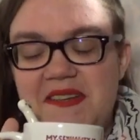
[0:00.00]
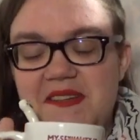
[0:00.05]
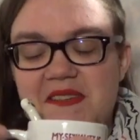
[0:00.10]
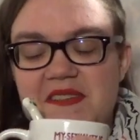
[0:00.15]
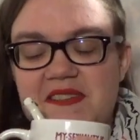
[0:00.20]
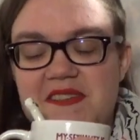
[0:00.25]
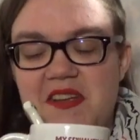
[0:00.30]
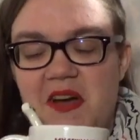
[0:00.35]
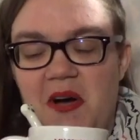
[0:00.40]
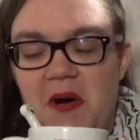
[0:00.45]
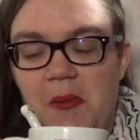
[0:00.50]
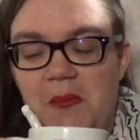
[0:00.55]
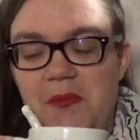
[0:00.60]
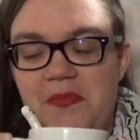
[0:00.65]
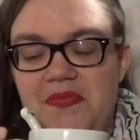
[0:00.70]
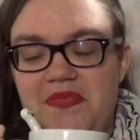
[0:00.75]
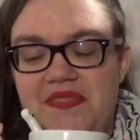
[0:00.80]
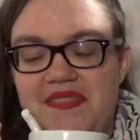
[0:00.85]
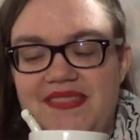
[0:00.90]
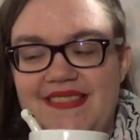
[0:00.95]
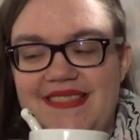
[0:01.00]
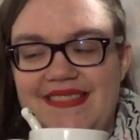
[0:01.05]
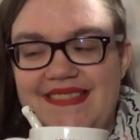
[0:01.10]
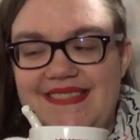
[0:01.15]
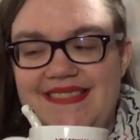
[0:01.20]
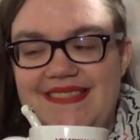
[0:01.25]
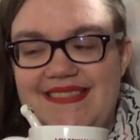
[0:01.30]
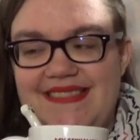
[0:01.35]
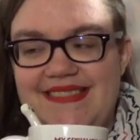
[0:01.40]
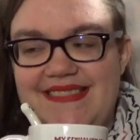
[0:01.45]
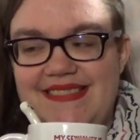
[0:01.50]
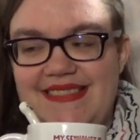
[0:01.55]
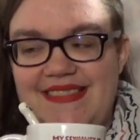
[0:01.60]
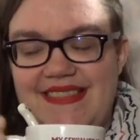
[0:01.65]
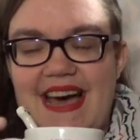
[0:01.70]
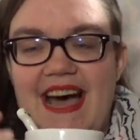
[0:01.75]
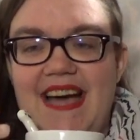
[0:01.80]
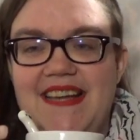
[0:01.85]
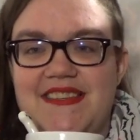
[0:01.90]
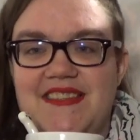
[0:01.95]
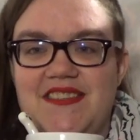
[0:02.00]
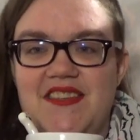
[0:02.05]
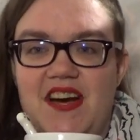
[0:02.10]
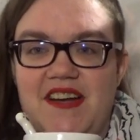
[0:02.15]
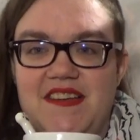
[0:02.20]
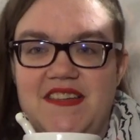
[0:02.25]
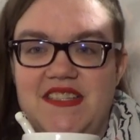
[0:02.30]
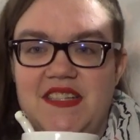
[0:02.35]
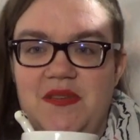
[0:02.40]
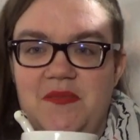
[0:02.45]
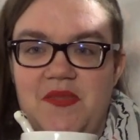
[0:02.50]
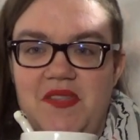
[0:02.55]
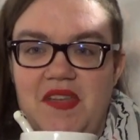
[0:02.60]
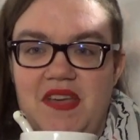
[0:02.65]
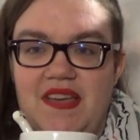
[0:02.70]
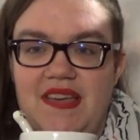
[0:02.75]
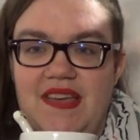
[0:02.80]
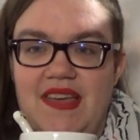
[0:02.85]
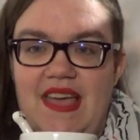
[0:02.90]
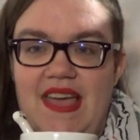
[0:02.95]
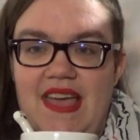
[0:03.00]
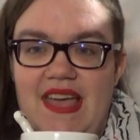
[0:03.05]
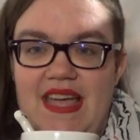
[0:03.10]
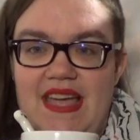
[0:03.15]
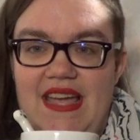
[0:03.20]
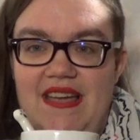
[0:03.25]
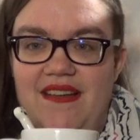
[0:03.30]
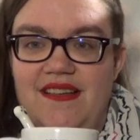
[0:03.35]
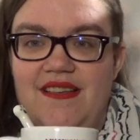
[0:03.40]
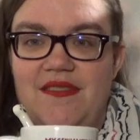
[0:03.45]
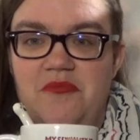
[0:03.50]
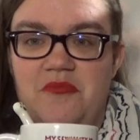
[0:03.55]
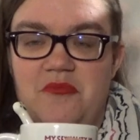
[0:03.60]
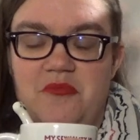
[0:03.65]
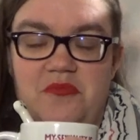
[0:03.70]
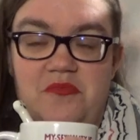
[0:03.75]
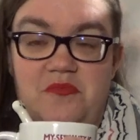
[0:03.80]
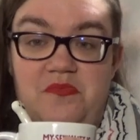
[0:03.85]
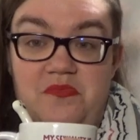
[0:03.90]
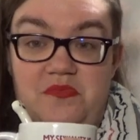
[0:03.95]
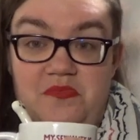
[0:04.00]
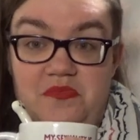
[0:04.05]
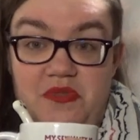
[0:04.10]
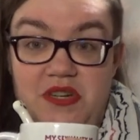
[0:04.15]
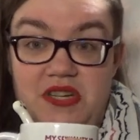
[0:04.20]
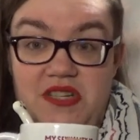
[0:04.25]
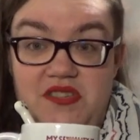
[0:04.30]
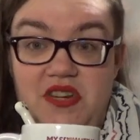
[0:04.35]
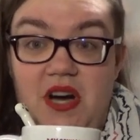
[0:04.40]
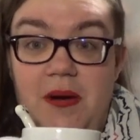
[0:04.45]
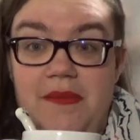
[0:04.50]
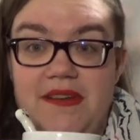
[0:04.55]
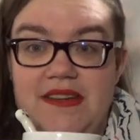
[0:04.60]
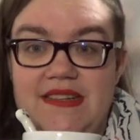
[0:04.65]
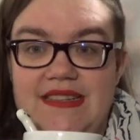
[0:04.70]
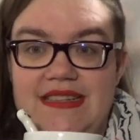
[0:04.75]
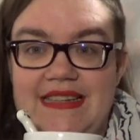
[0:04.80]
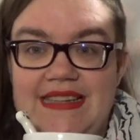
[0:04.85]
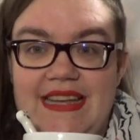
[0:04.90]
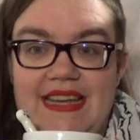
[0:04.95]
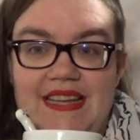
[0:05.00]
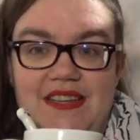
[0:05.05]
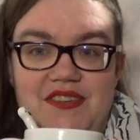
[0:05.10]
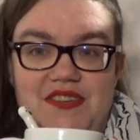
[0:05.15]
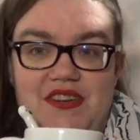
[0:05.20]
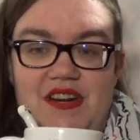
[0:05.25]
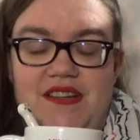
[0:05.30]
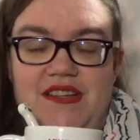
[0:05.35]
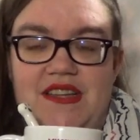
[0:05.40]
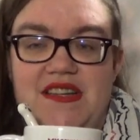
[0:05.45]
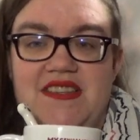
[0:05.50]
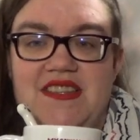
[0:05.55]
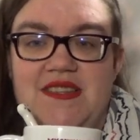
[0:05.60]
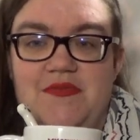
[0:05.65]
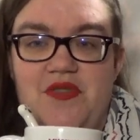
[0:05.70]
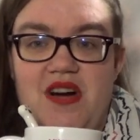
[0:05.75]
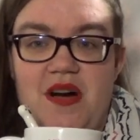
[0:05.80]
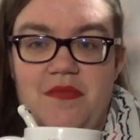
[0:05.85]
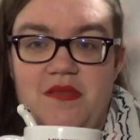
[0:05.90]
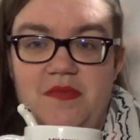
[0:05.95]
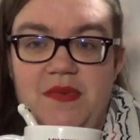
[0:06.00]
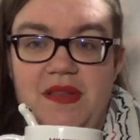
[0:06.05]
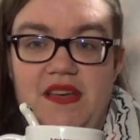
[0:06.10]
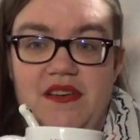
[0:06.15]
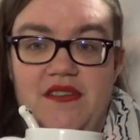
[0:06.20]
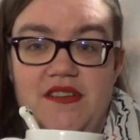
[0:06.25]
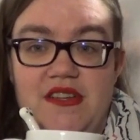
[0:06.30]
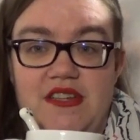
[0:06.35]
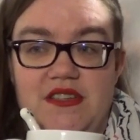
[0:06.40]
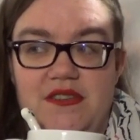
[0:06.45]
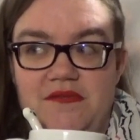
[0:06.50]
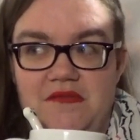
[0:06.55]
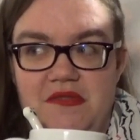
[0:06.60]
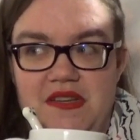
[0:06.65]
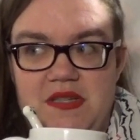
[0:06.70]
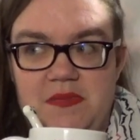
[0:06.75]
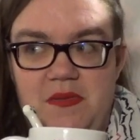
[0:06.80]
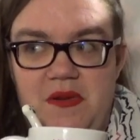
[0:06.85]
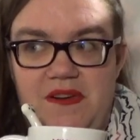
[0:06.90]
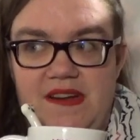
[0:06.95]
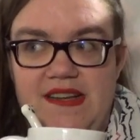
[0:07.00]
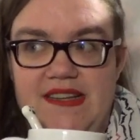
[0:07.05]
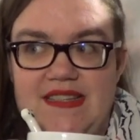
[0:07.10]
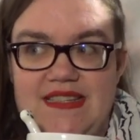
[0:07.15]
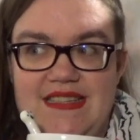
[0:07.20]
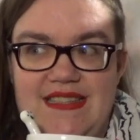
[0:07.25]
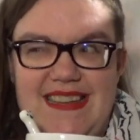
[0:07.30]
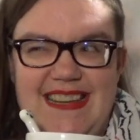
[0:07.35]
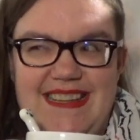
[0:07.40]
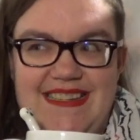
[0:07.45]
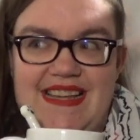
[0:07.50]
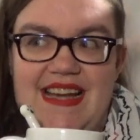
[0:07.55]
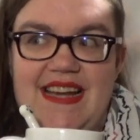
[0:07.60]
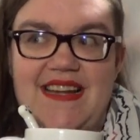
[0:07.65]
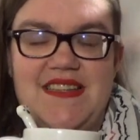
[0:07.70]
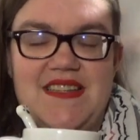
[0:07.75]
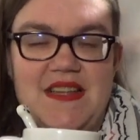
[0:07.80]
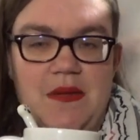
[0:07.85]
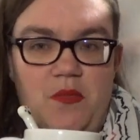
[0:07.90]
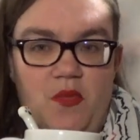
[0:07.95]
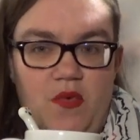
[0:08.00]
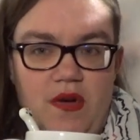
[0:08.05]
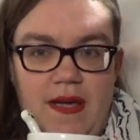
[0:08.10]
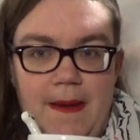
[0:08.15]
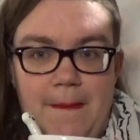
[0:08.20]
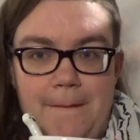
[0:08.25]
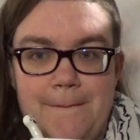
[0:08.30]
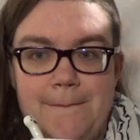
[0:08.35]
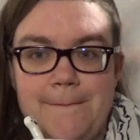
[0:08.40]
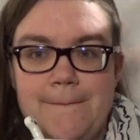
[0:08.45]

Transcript: So that's not something a predominantly English audience is probably going to experience in the exact same way.